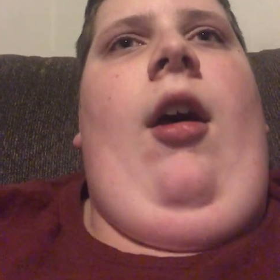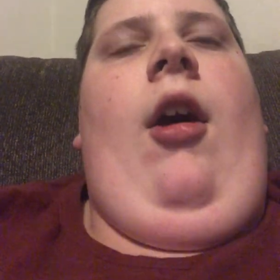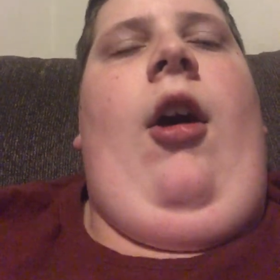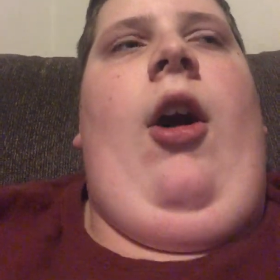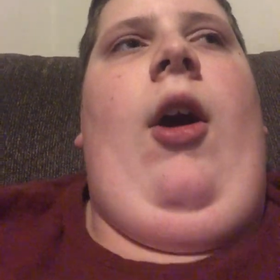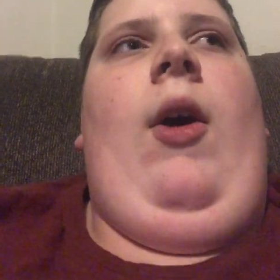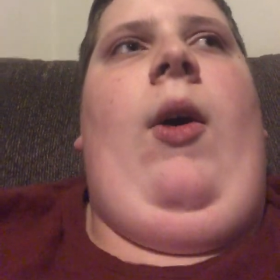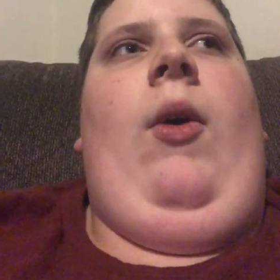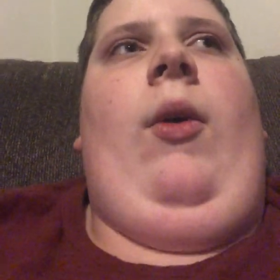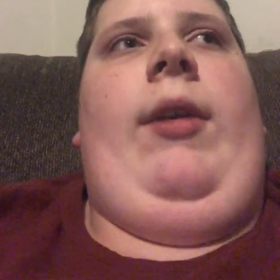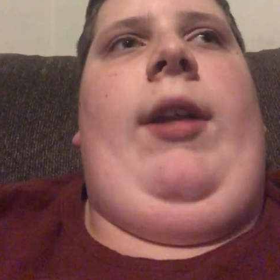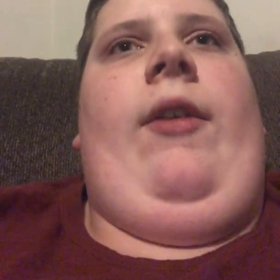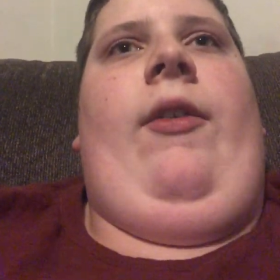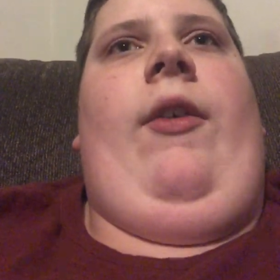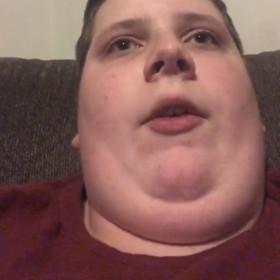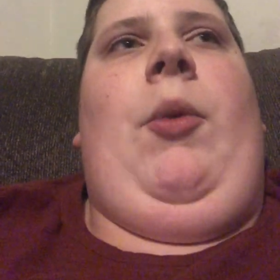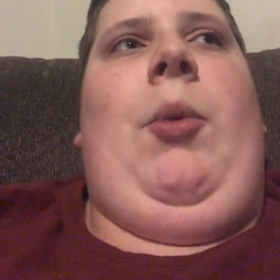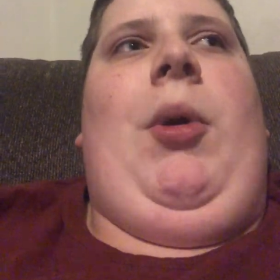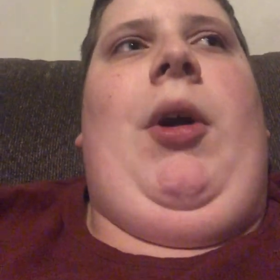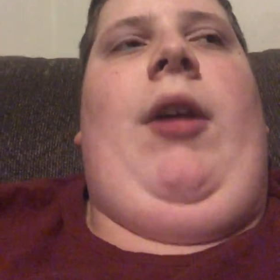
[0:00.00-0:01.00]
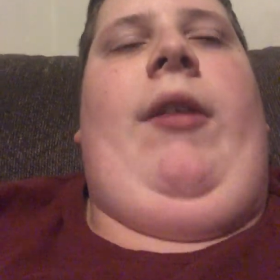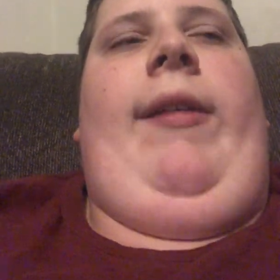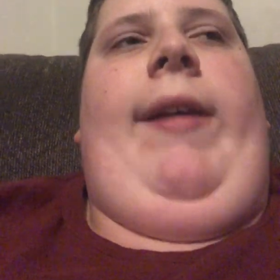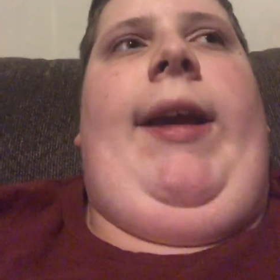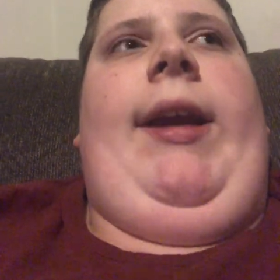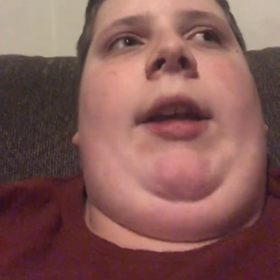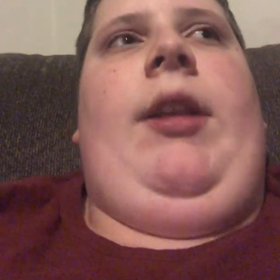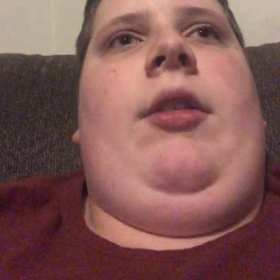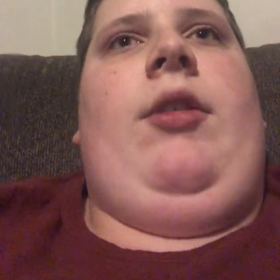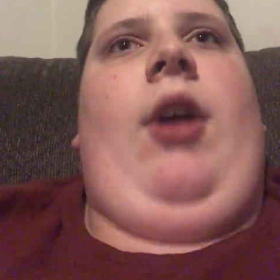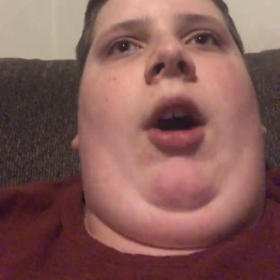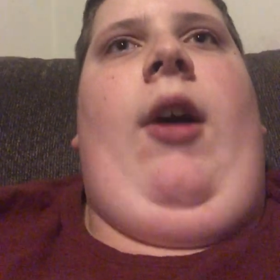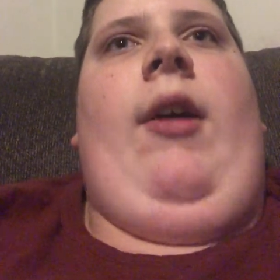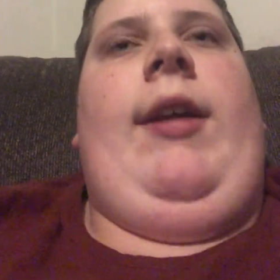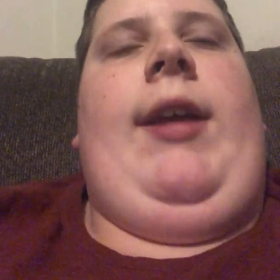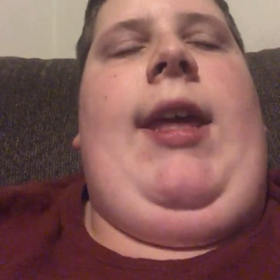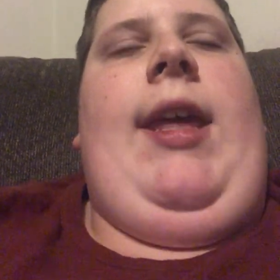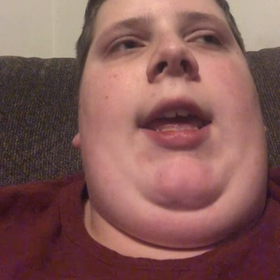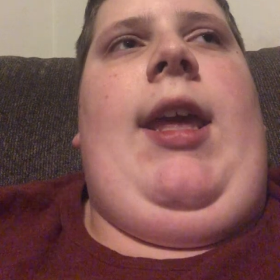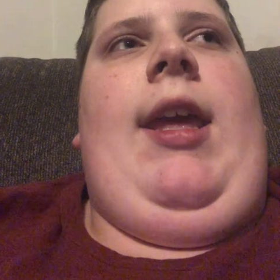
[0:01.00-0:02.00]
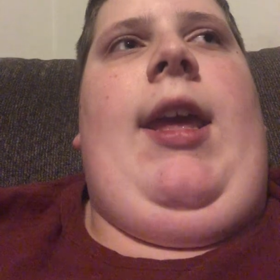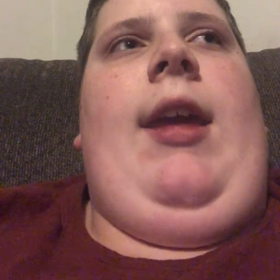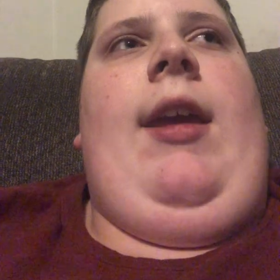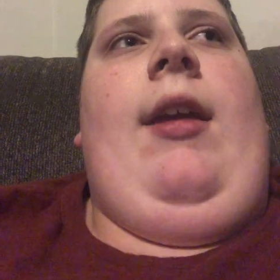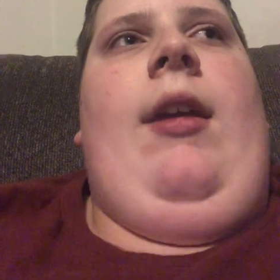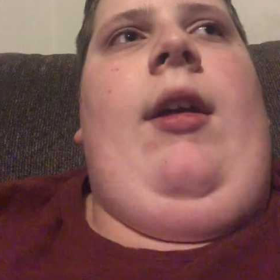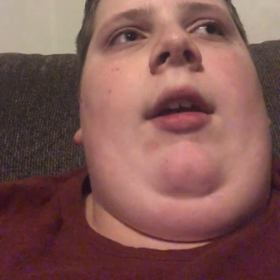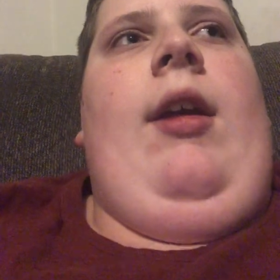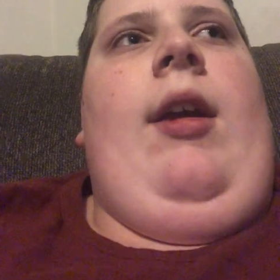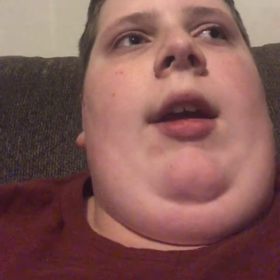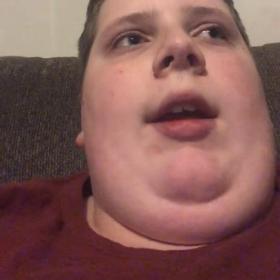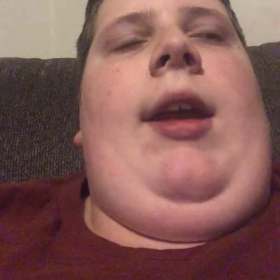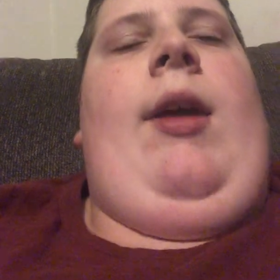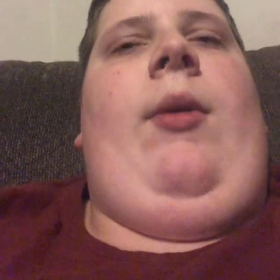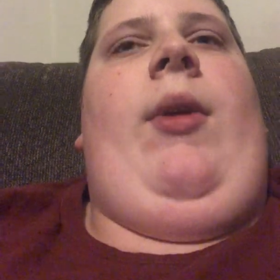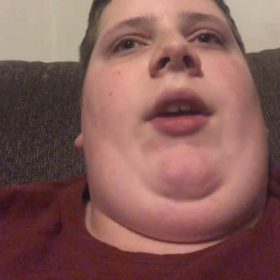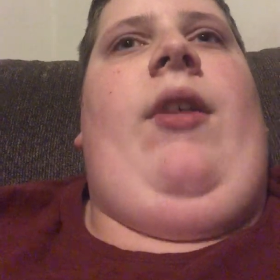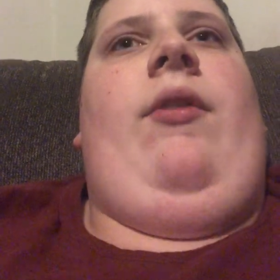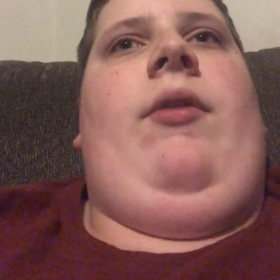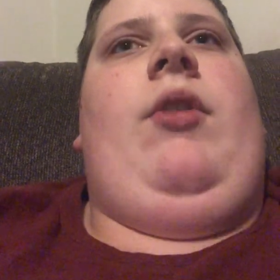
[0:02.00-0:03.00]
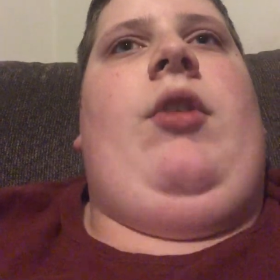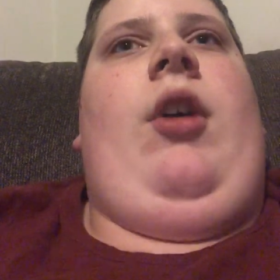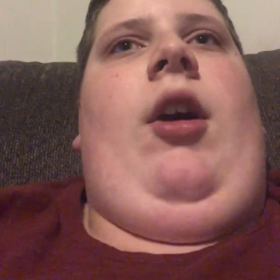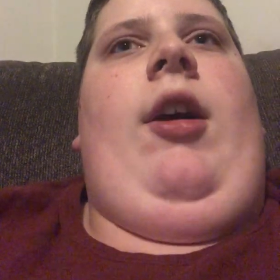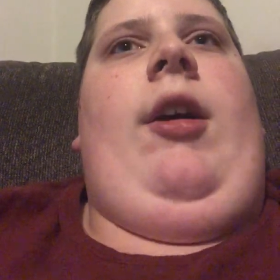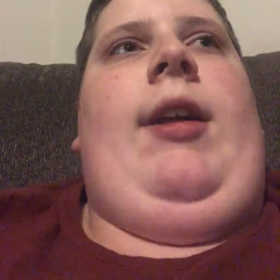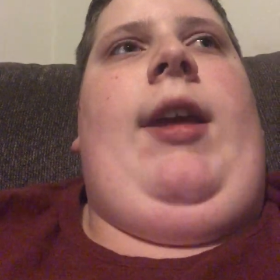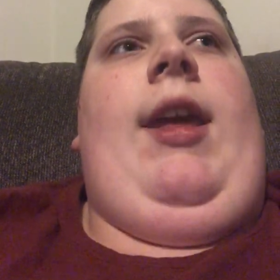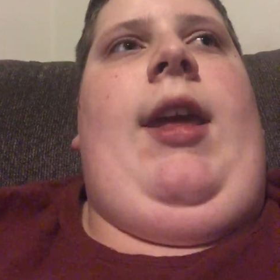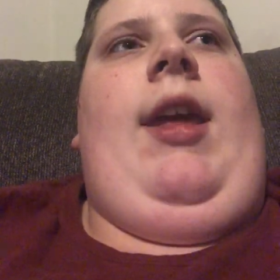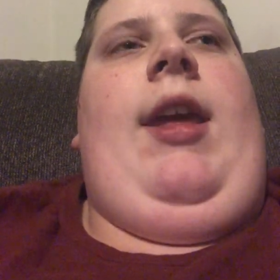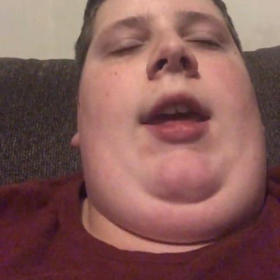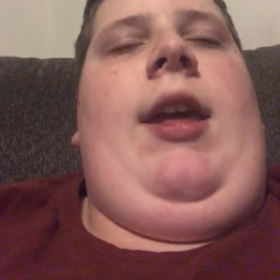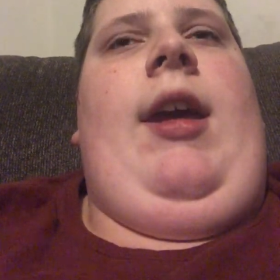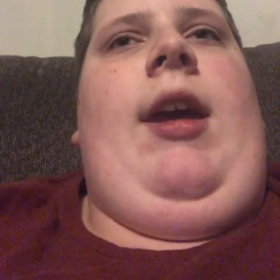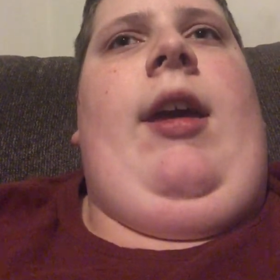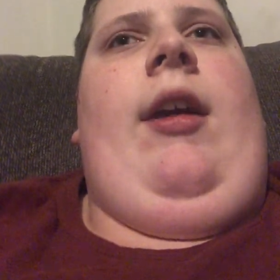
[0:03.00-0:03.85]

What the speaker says: a whole different word like donkey. Yeah, we have donkey.